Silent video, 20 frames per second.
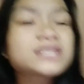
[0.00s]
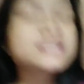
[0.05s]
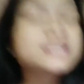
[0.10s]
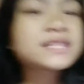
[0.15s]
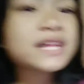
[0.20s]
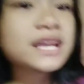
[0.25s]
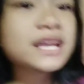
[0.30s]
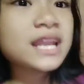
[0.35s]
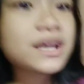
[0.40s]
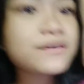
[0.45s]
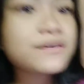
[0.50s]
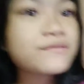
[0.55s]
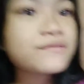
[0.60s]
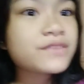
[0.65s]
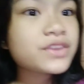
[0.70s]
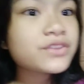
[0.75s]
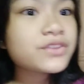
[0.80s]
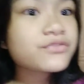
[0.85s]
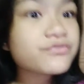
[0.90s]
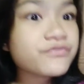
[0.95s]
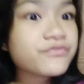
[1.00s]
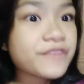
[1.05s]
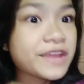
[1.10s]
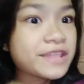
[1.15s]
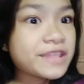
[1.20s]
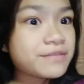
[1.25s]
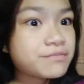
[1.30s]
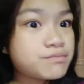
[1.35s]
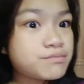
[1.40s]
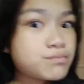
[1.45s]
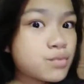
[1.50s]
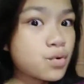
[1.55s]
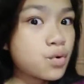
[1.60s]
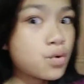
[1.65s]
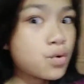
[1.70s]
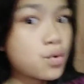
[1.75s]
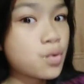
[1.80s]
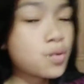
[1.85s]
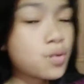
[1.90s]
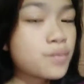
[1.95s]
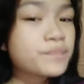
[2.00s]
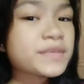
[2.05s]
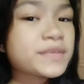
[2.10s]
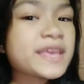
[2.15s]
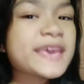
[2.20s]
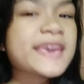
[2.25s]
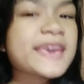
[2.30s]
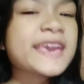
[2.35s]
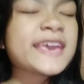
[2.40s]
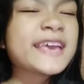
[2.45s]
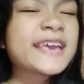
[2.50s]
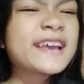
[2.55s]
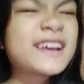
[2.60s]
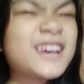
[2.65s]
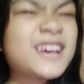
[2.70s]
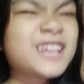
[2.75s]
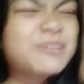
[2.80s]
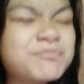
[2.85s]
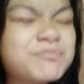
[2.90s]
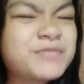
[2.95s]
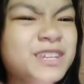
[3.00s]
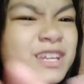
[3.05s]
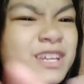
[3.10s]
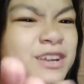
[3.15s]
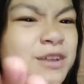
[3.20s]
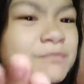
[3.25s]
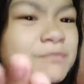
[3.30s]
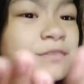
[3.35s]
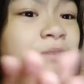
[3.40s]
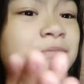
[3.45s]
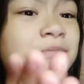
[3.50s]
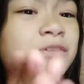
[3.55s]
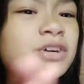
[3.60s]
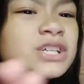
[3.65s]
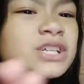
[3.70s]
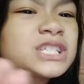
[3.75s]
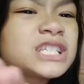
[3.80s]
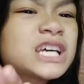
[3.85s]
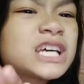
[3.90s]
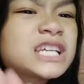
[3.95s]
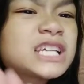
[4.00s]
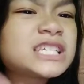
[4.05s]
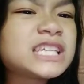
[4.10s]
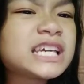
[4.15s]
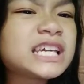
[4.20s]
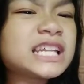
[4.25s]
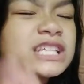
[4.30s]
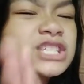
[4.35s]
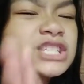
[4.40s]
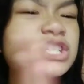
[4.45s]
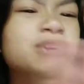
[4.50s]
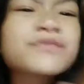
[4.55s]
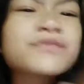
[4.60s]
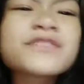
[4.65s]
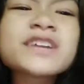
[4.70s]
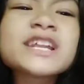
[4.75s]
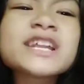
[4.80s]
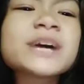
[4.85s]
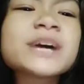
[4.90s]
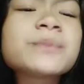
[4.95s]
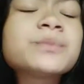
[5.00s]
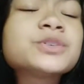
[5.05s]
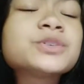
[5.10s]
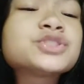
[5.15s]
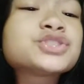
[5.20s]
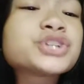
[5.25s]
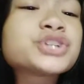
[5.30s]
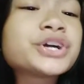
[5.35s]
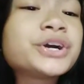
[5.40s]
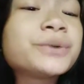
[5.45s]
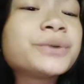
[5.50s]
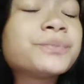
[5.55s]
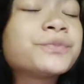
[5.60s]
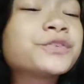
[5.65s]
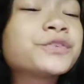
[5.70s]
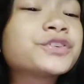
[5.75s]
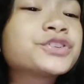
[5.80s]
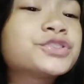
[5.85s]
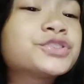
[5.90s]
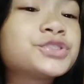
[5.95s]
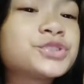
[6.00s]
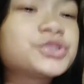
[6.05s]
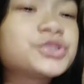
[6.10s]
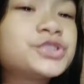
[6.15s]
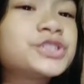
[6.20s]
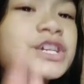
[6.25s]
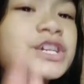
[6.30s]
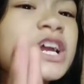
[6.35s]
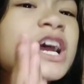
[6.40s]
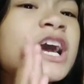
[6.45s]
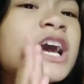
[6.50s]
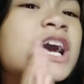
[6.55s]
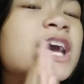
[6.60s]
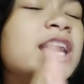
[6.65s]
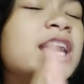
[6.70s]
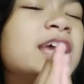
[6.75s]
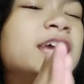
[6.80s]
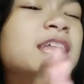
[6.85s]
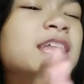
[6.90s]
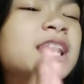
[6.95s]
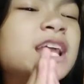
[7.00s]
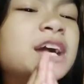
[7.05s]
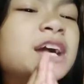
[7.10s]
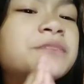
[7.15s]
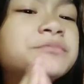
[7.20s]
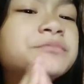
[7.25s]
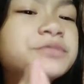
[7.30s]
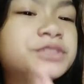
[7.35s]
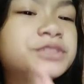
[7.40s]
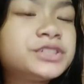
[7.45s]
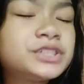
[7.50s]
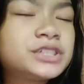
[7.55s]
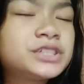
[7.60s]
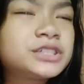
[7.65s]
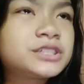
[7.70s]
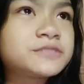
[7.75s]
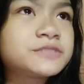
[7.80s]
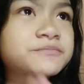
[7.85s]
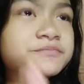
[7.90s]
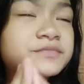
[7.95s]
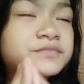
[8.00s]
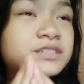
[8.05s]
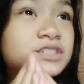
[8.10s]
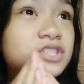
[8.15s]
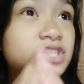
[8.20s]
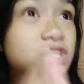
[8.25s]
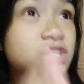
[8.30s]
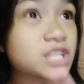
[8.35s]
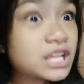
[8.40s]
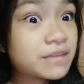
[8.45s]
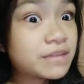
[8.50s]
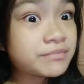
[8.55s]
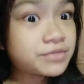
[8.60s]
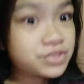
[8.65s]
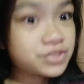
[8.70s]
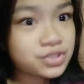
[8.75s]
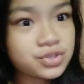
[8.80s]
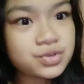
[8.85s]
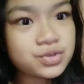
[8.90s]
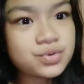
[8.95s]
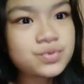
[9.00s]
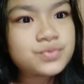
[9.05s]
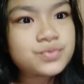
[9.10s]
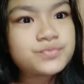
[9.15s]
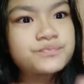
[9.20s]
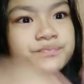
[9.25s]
na love mo yung friend mo at pinaramdam mo sa kanya na sobrang love mo siya, for sure she loves you